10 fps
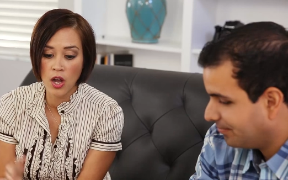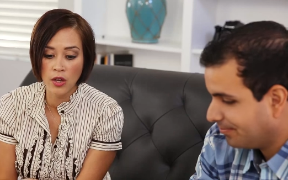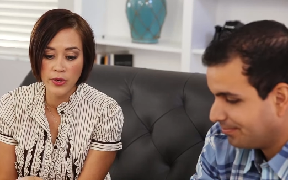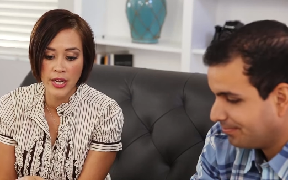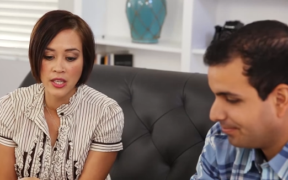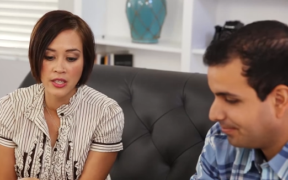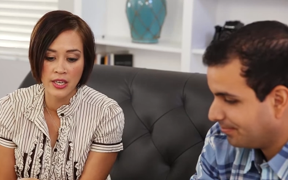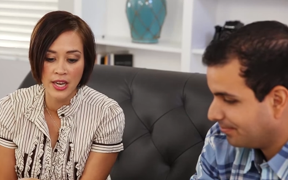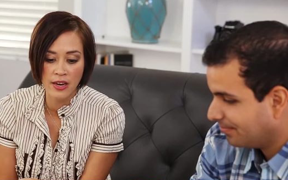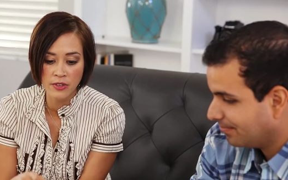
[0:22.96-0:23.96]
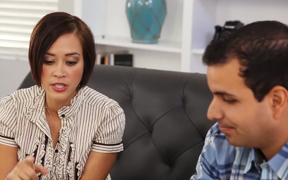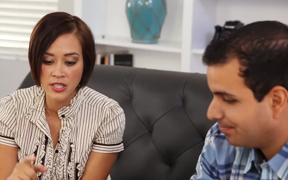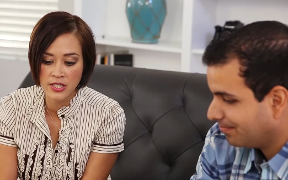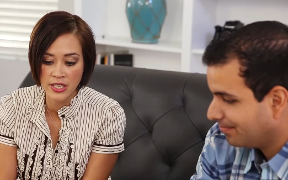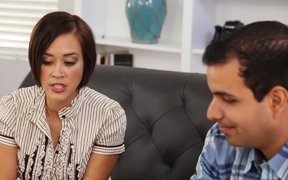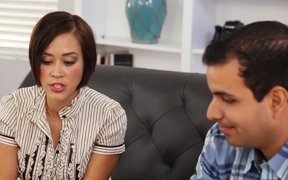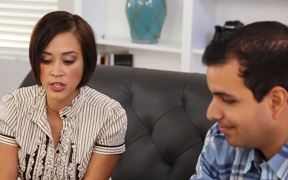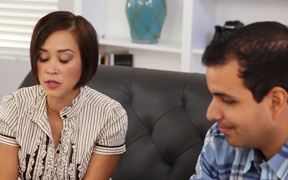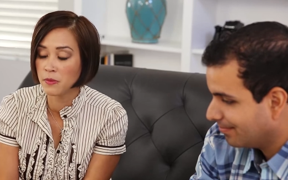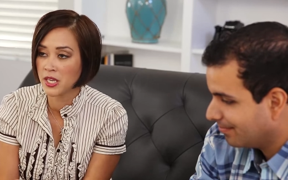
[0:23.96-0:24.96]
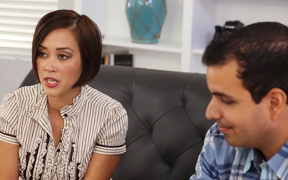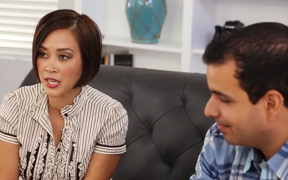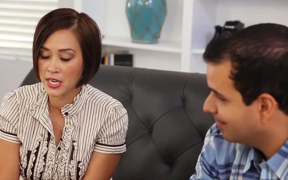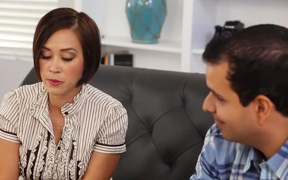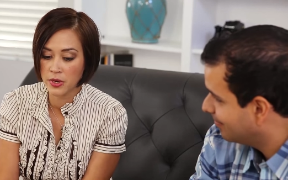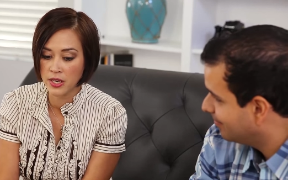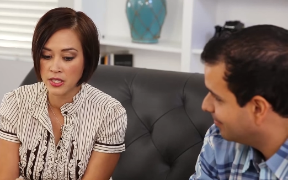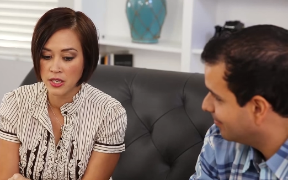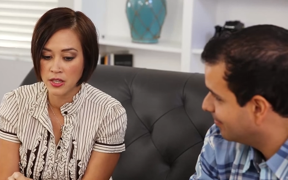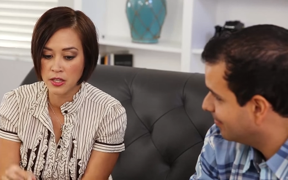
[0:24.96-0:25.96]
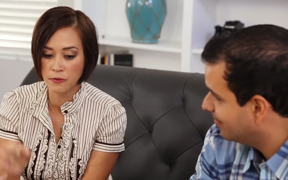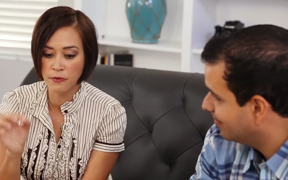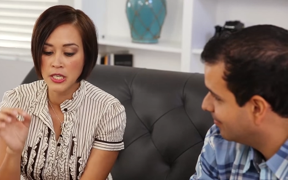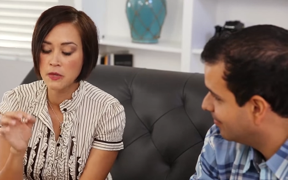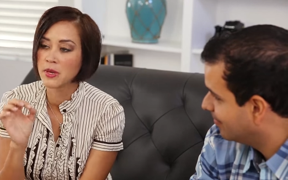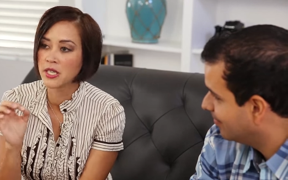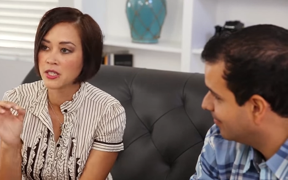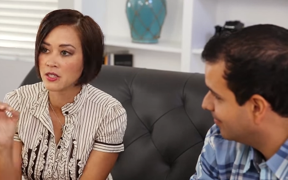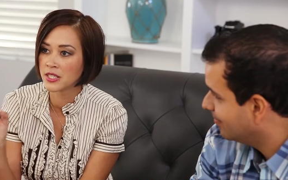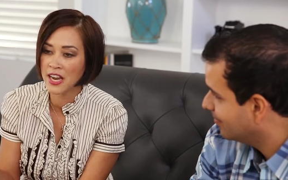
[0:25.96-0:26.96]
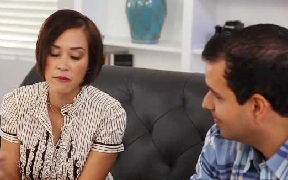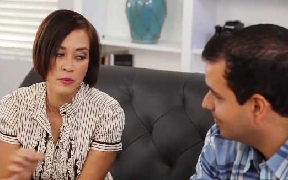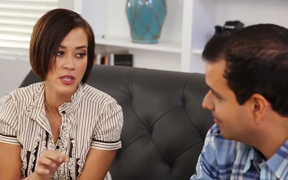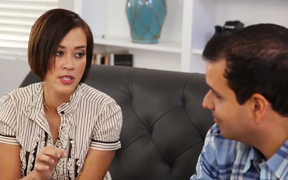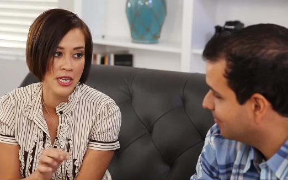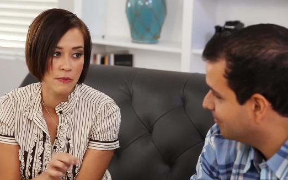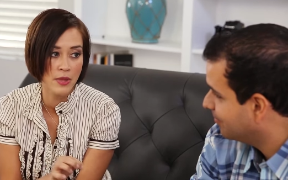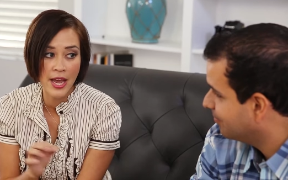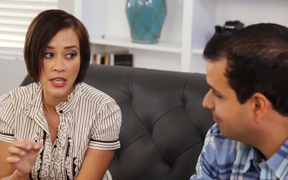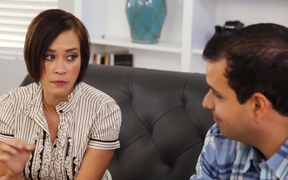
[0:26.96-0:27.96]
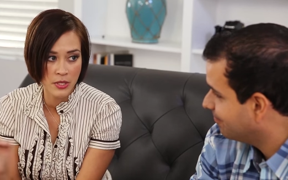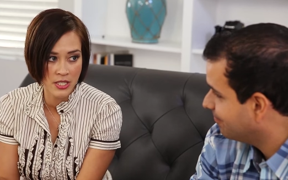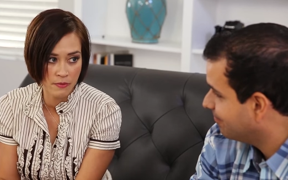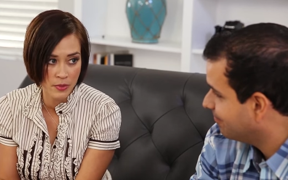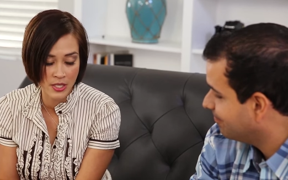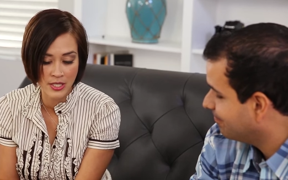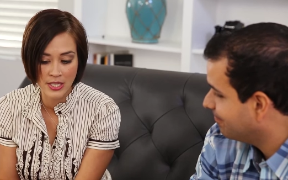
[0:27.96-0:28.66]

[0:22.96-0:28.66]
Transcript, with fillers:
Speaker 1: all reality, ever since they started making cameras, the fundamentals have been the same, the elements have been the